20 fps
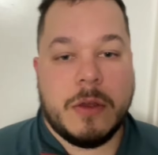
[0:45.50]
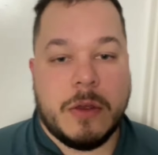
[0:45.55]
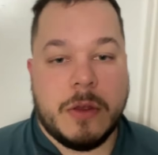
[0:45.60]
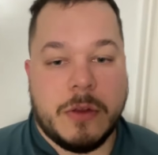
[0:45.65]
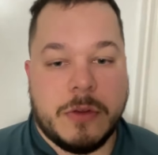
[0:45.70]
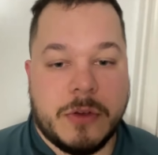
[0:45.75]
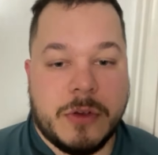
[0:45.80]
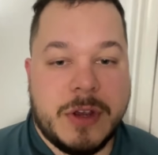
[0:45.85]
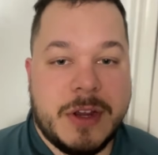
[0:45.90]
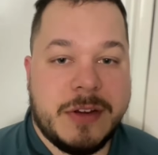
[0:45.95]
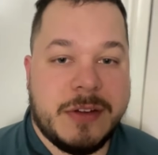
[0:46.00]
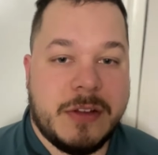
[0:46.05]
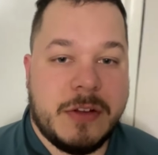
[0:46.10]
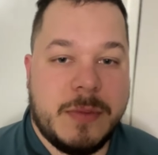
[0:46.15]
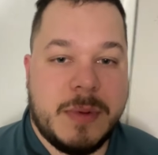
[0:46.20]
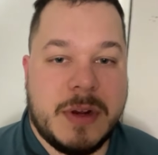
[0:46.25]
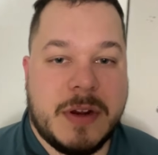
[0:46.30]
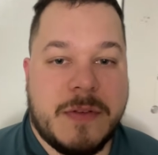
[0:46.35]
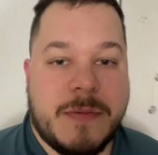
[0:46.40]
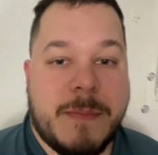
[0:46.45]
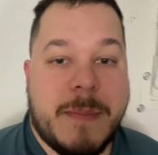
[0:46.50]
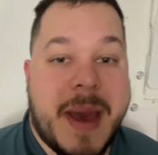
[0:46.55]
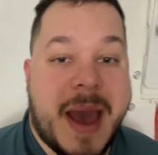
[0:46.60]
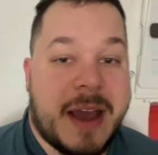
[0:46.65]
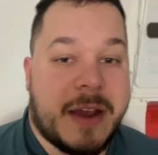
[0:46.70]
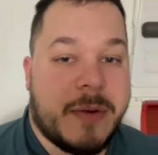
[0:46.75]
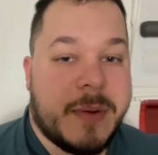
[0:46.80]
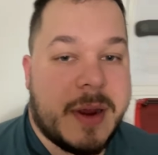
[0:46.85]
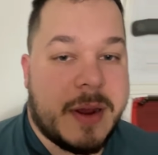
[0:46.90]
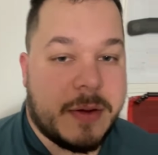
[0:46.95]
So here's a little bit of
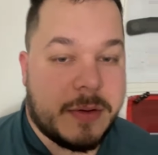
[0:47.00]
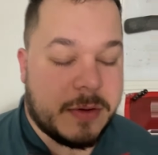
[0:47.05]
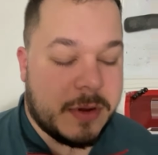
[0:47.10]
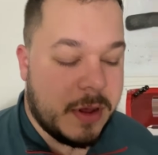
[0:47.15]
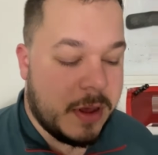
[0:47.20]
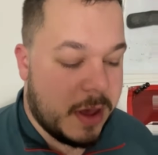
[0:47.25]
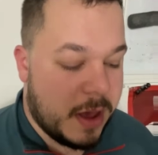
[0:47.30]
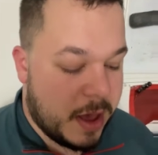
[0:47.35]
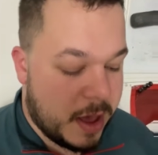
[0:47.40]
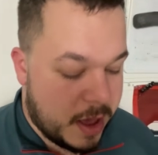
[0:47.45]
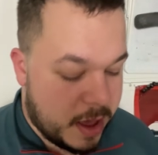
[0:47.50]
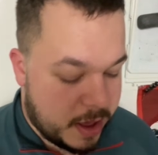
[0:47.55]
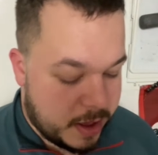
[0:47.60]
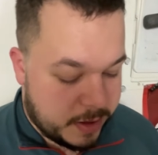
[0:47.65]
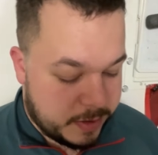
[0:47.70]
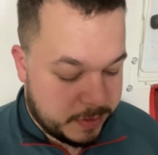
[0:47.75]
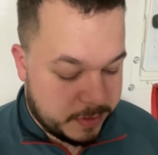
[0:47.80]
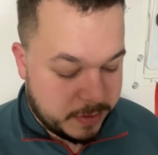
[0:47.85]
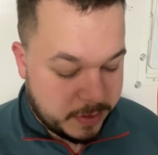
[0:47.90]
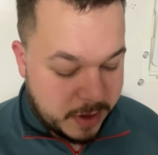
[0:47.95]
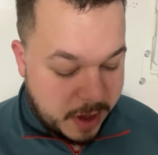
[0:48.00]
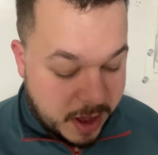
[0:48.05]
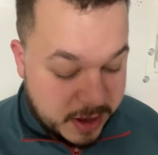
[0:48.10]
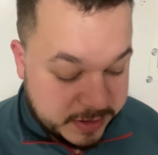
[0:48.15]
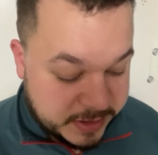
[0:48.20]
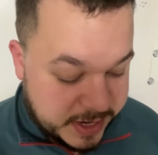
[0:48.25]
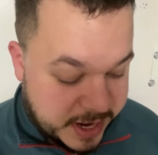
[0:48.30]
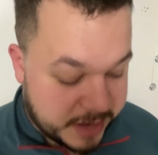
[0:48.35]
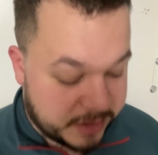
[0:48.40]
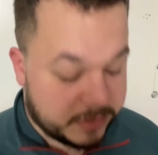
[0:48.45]
background
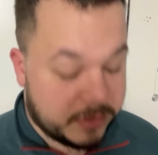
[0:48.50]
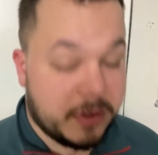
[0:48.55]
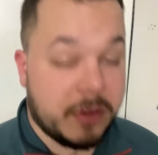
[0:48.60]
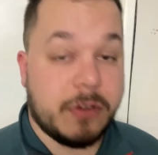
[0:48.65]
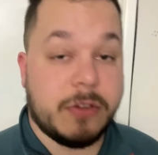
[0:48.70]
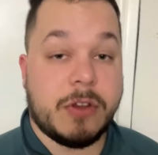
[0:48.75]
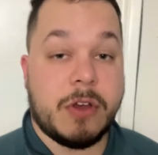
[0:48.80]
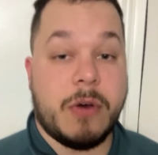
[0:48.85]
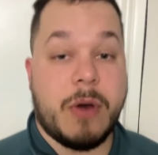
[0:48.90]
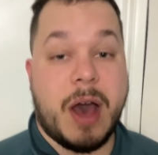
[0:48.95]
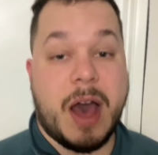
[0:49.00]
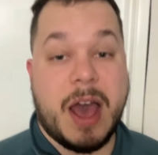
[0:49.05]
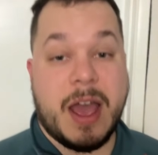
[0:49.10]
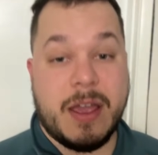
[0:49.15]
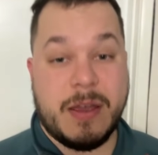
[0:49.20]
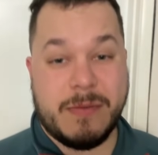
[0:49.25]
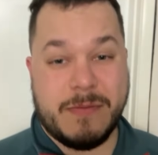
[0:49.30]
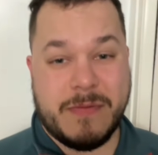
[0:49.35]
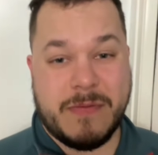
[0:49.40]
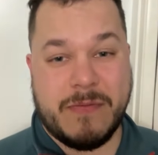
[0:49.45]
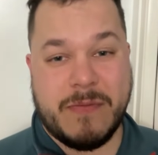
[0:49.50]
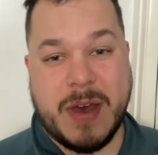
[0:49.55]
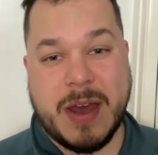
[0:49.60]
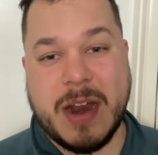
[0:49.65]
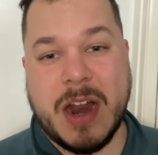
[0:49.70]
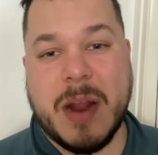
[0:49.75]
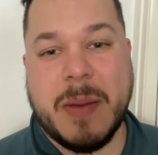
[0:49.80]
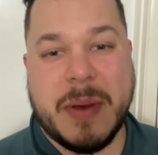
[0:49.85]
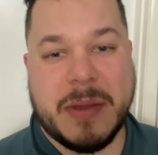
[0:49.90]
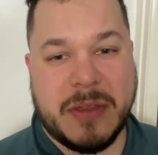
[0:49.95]
context. So I
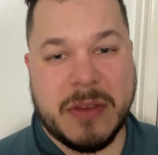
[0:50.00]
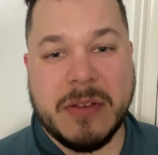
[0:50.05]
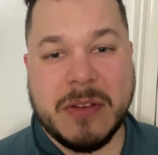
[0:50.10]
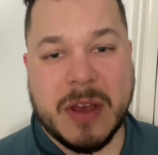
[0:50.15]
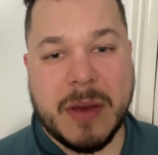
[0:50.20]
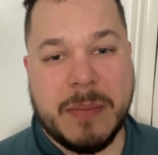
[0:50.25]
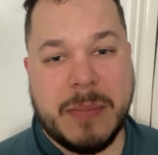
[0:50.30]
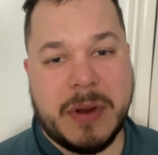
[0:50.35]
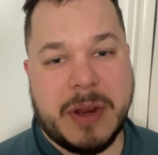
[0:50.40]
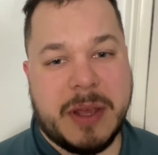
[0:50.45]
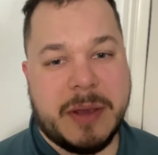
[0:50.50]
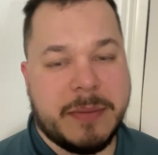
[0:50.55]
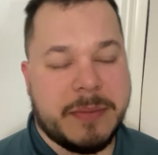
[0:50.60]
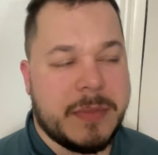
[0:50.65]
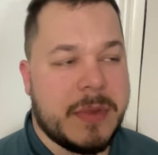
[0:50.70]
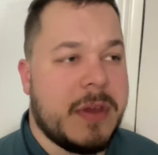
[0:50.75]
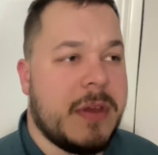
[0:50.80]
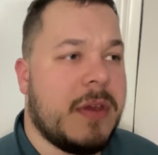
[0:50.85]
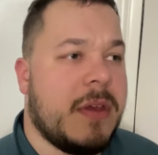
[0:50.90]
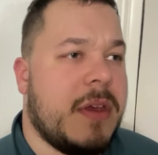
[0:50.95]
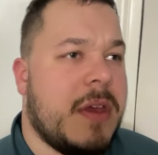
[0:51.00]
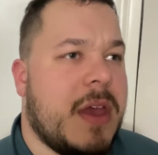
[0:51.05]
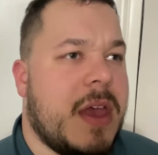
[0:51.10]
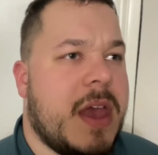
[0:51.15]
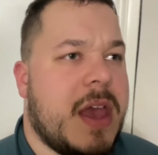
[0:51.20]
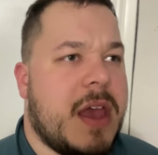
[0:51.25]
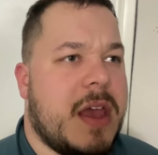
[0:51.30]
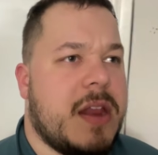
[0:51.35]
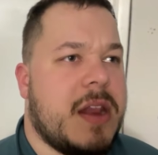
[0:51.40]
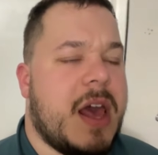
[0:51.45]
found out about this company
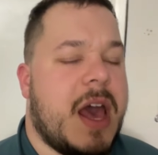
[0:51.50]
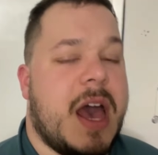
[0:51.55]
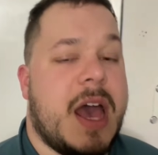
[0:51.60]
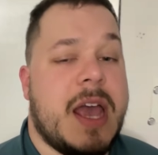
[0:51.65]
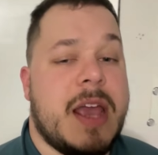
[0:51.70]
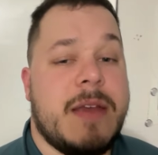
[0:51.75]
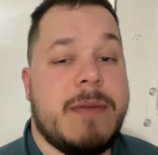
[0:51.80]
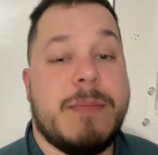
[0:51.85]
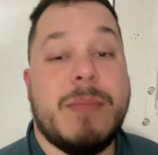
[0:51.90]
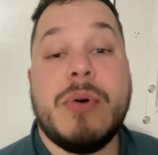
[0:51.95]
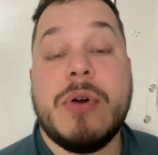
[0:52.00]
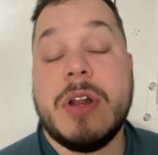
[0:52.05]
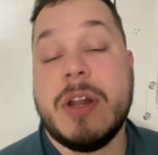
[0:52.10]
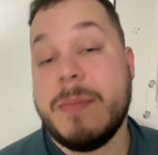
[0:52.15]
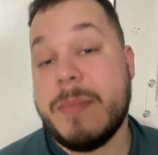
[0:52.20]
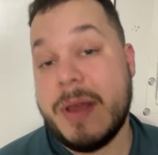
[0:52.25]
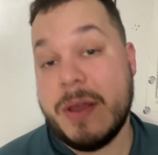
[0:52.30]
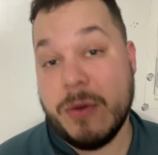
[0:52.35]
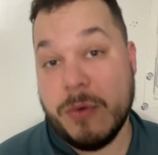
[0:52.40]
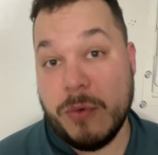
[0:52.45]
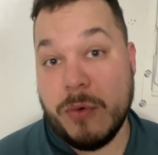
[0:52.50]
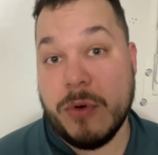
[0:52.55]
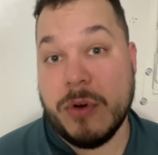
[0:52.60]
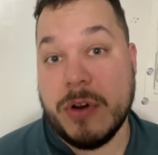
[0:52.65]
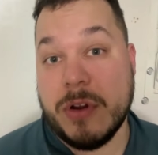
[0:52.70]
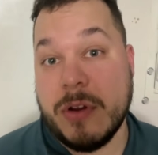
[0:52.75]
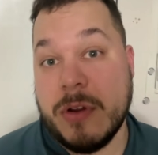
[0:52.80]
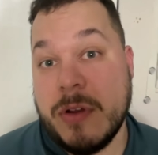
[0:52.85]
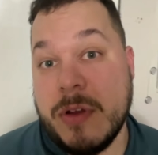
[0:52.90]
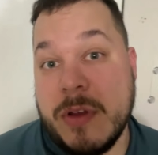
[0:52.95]
and I put in my
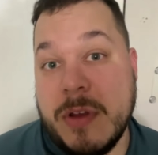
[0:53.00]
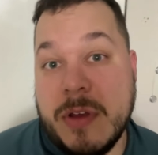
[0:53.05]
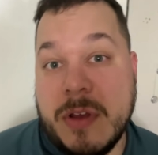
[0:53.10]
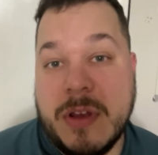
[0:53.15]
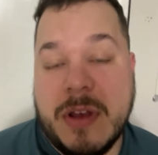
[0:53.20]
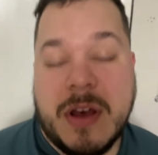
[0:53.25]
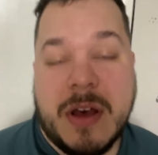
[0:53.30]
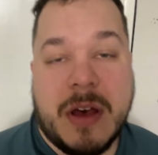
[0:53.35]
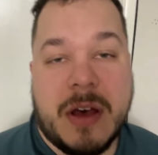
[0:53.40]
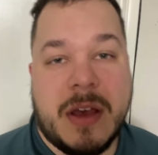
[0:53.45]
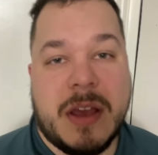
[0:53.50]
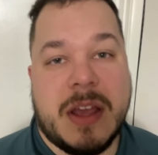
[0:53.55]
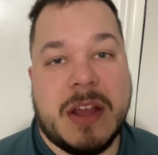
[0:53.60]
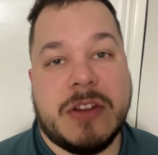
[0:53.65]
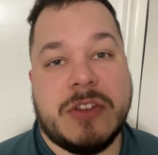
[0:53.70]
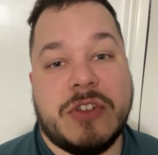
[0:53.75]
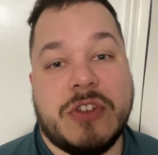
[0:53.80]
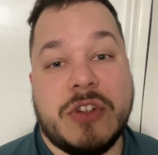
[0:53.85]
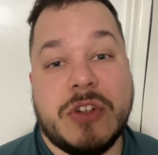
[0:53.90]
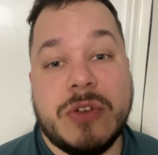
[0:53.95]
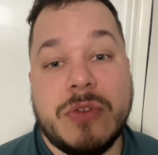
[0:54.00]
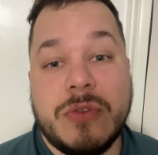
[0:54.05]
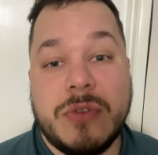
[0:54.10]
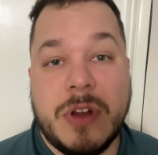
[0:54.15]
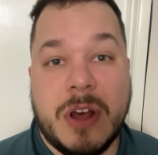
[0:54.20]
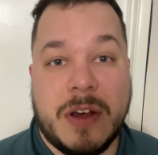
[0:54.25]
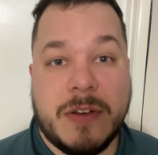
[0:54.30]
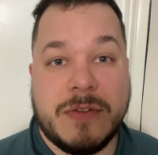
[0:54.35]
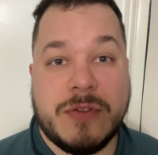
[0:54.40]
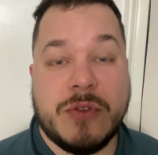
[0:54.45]
order in June
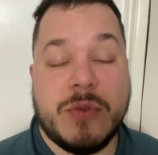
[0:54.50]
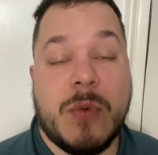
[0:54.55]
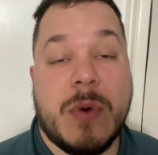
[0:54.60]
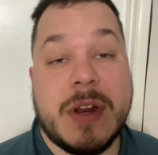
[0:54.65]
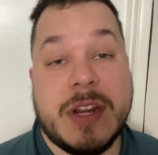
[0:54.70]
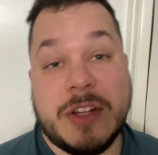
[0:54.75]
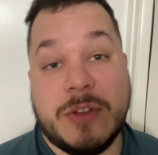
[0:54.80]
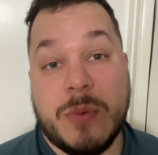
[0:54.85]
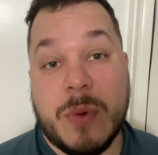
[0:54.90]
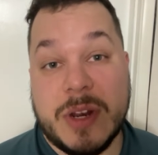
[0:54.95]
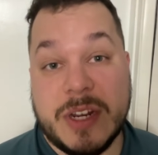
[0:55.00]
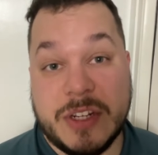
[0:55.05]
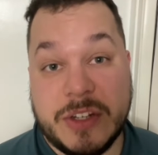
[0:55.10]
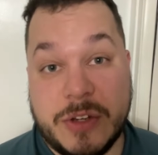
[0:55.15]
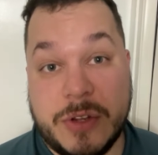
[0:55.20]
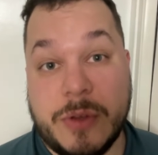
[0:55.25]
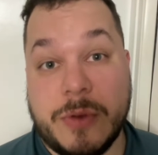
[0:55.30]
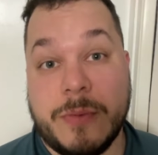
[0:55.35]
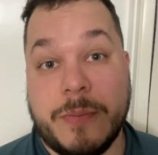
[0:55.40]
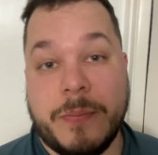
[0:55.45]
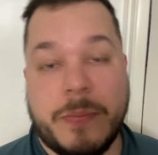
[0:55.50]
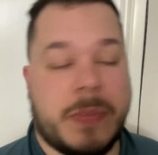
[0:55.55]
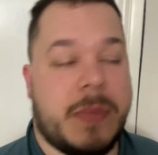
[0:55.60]
of 2022.